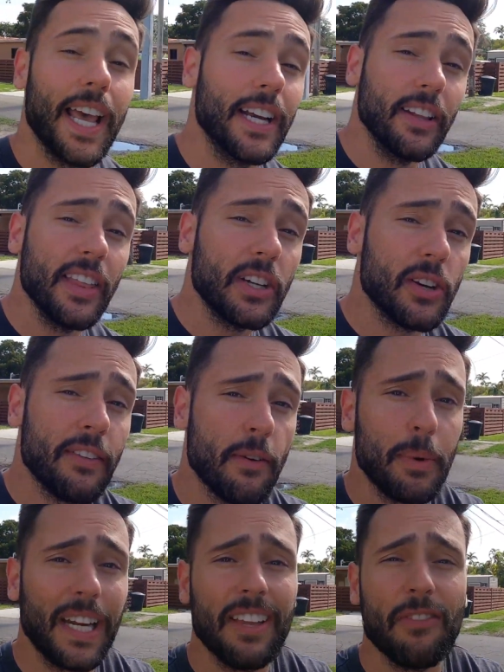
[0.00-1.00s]
And on that drive,
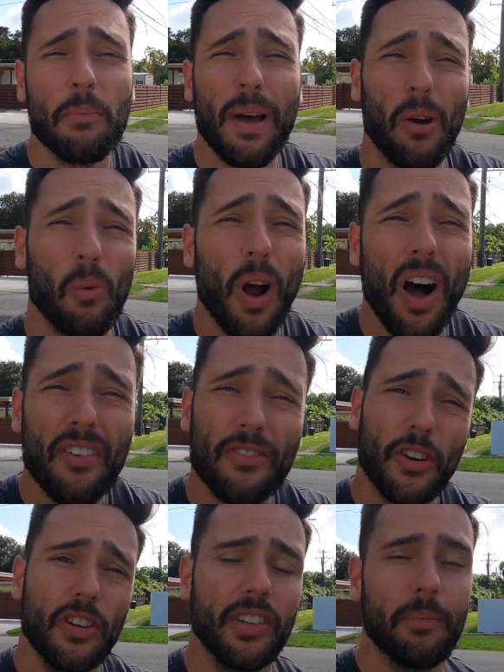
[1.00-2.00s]
I'm gonna give you my raw
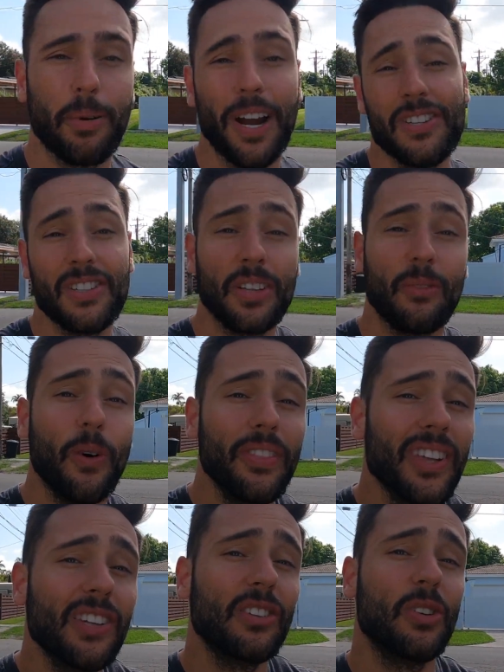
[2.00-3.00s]
first impressions of
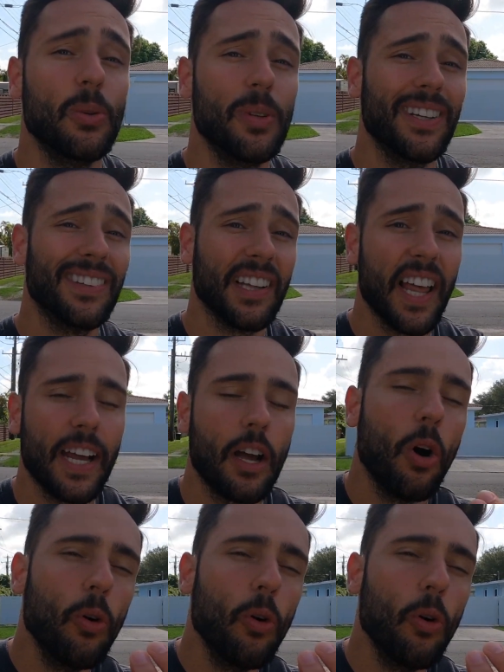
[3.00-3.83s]
what this tune is like.